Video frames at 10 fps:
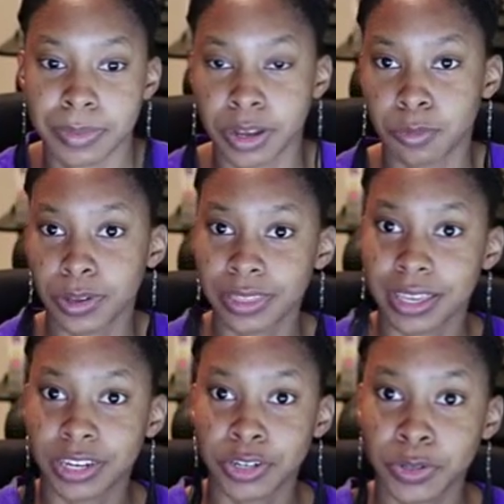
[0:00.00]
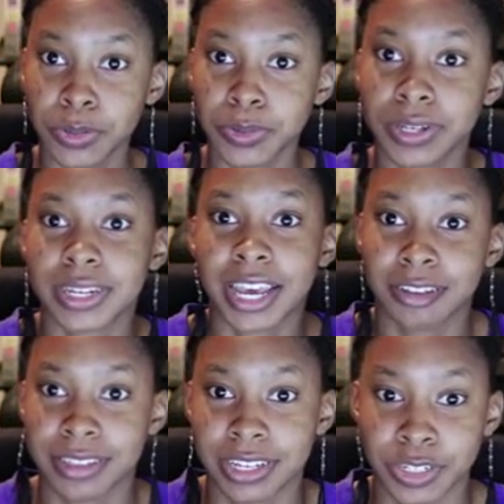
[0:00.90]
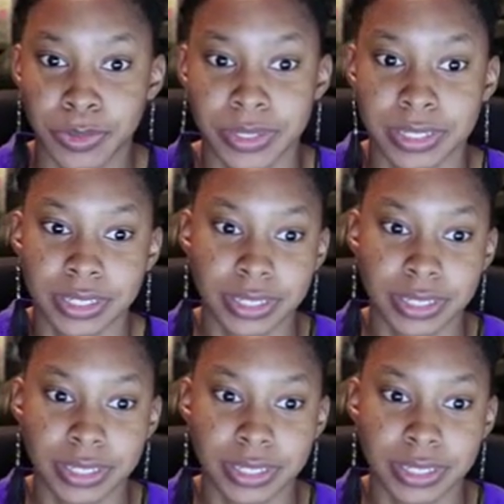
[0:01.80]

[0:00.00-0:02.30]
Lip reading: about what they do and how they do it.